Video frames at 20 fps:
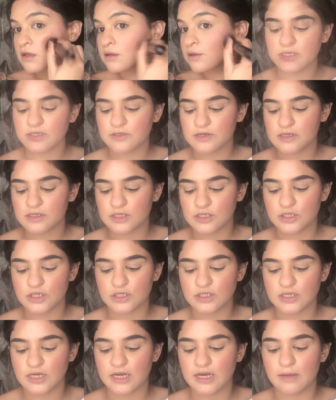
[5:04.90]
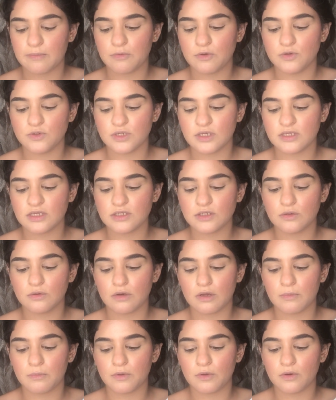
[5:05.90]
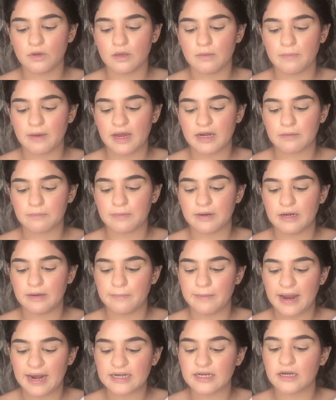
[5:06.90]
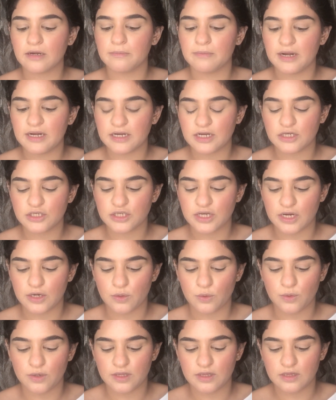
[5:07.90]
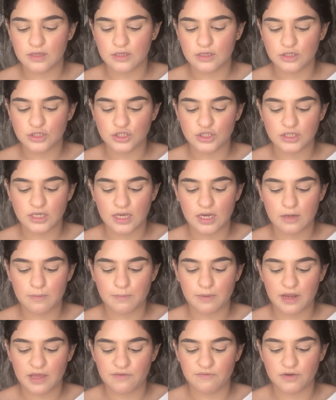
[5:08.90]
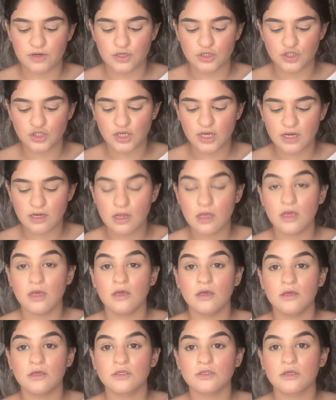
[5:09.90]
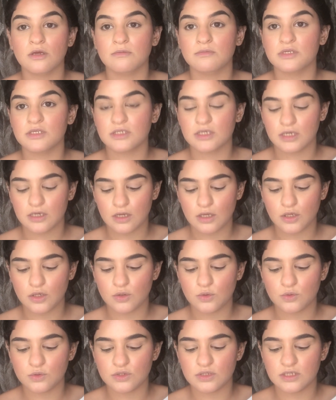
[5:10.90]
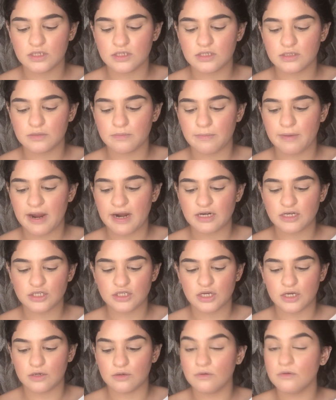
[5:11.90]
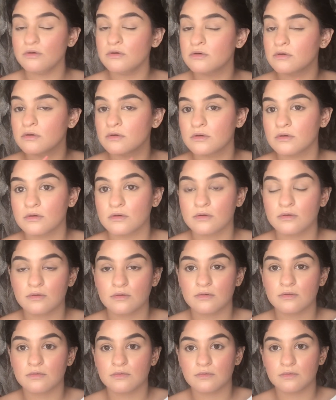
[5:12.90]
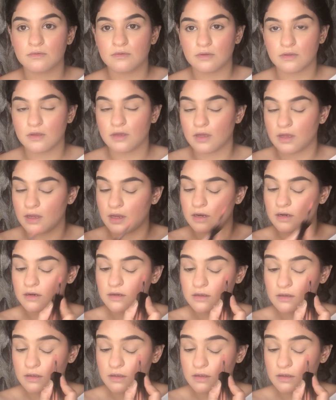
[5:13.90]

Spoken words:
Foundation shade, I'm using this Huda Beauty matte and melted shadow in the shade Private Jet. So I'm just gonna use this matte shadow and